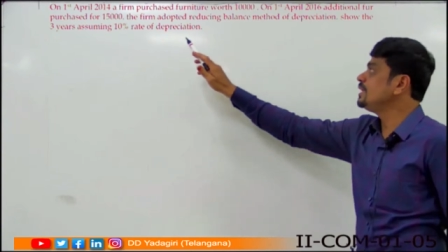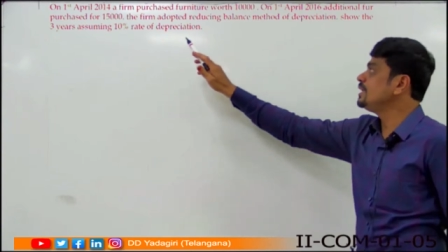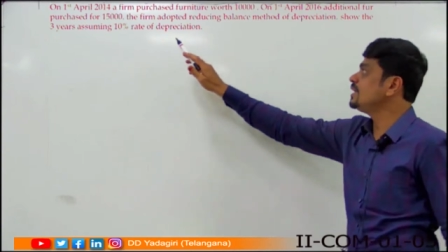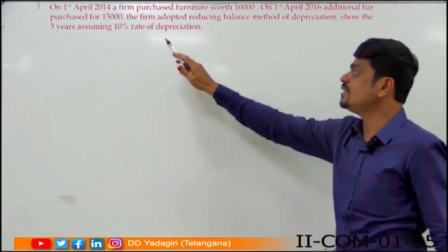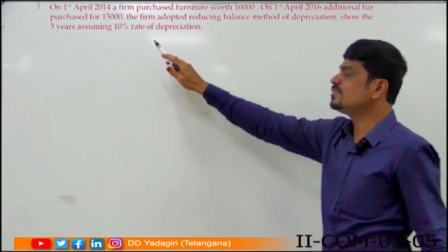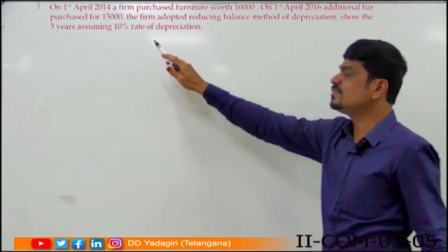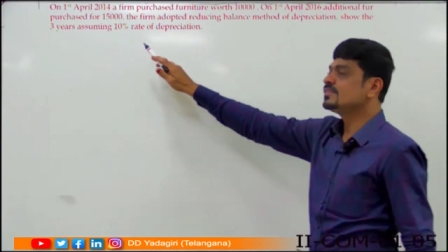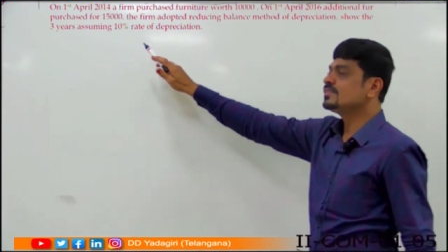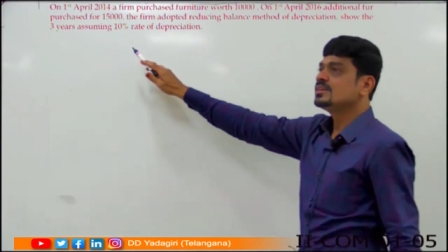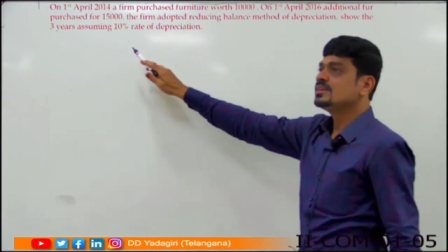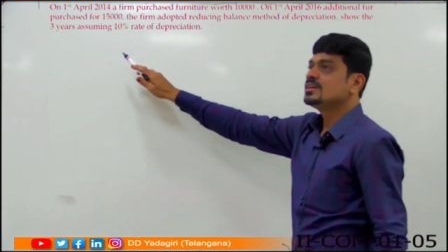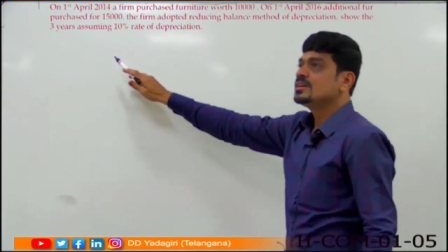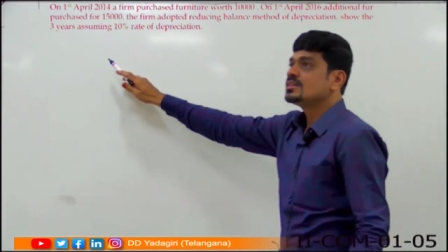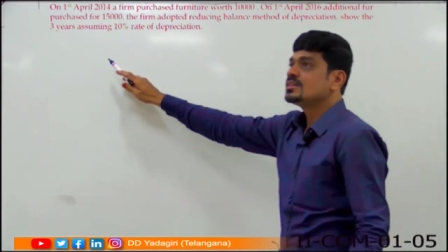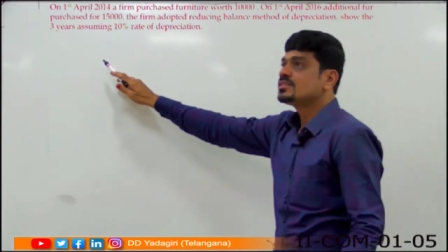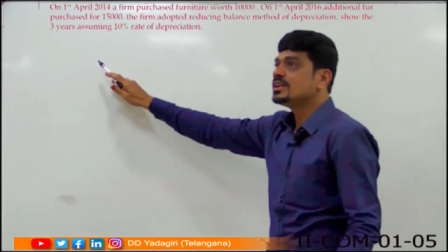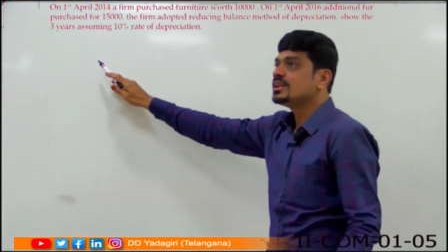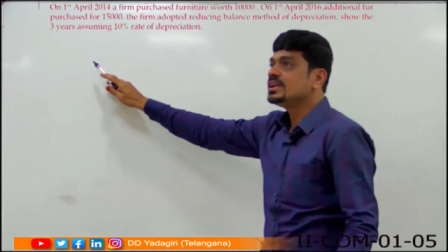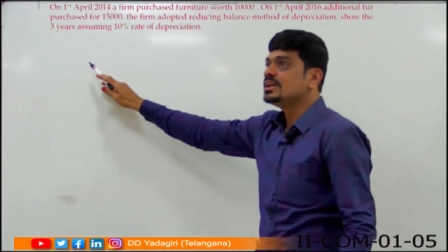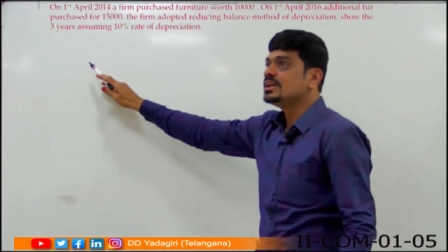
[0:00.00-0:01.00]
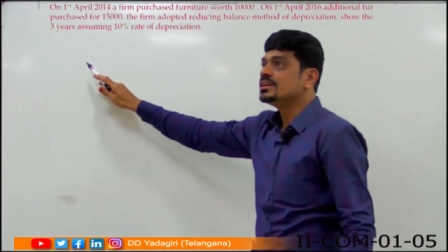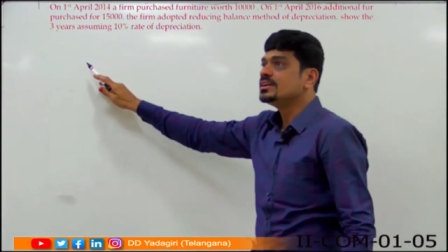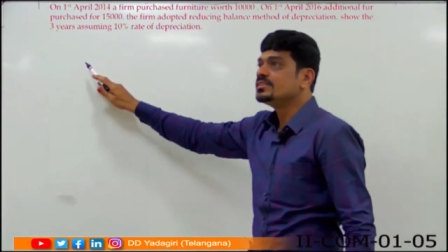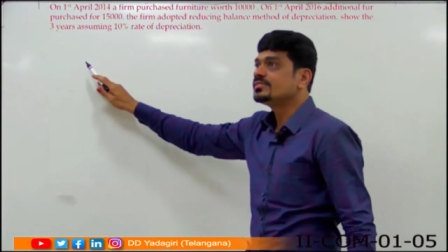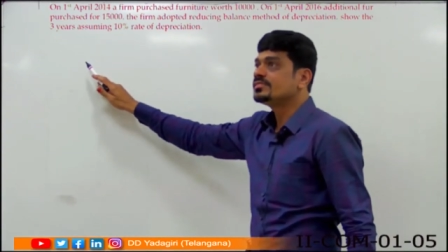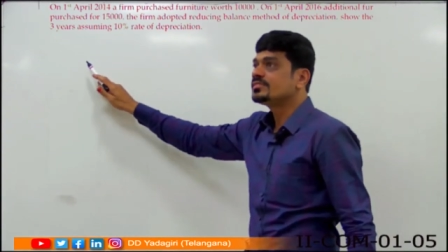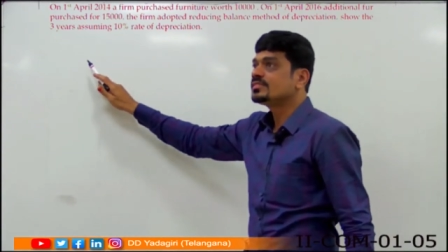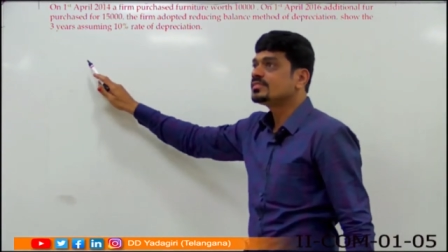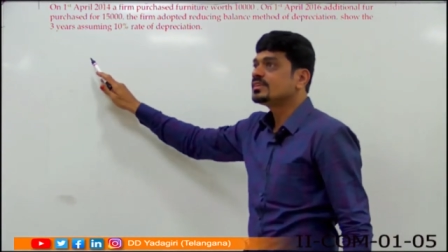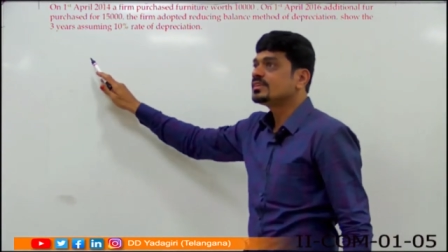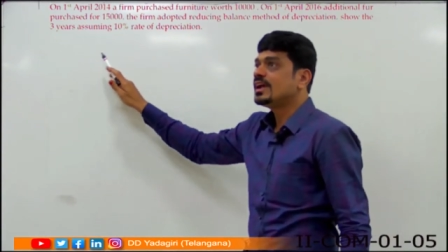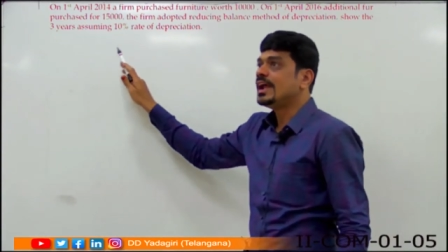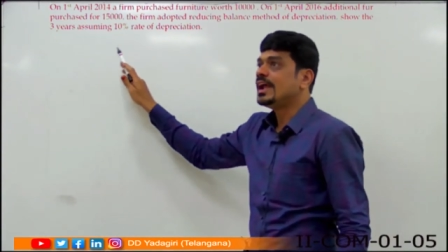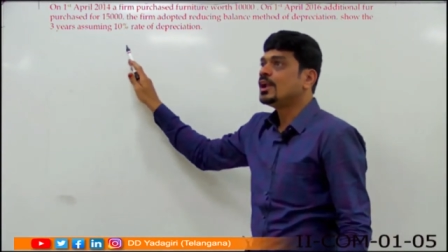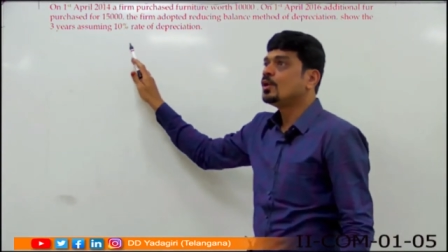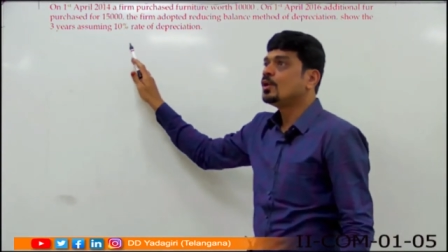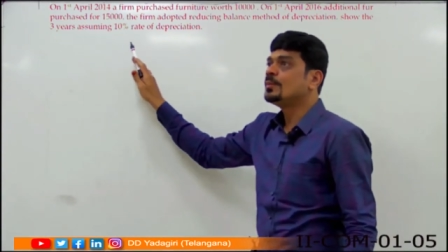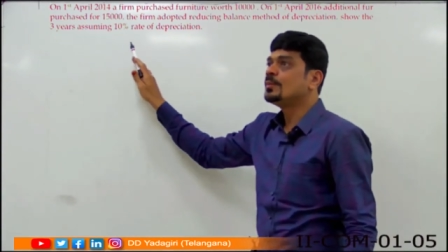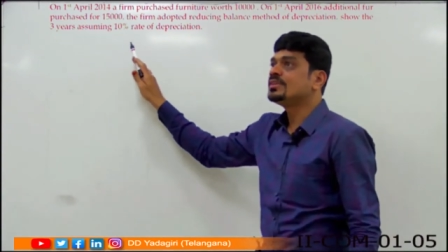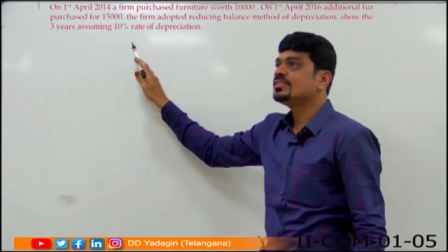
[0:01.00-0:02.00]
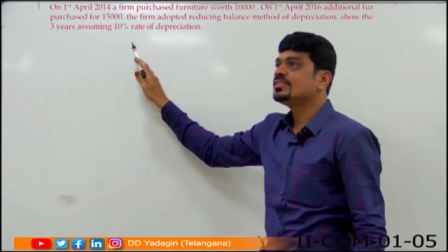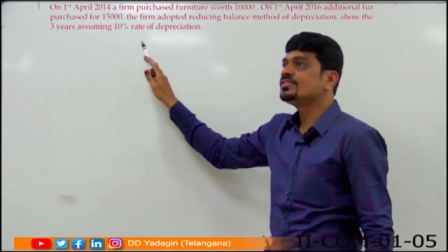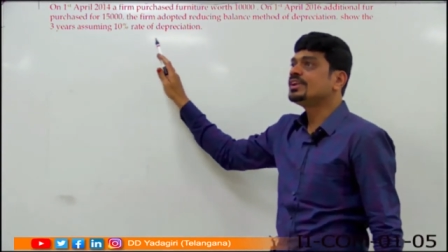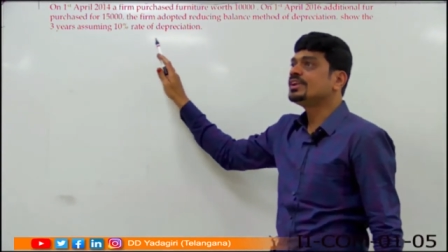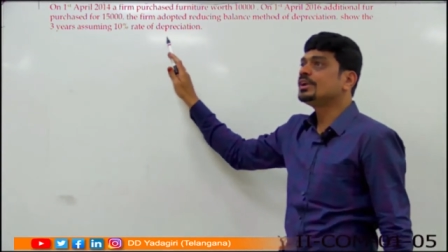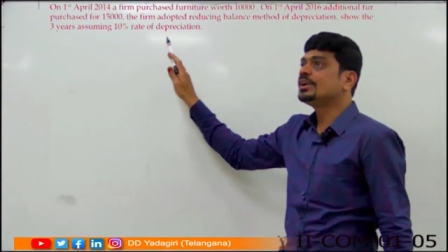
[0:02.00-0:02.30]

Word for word: years? three years. And how much is rate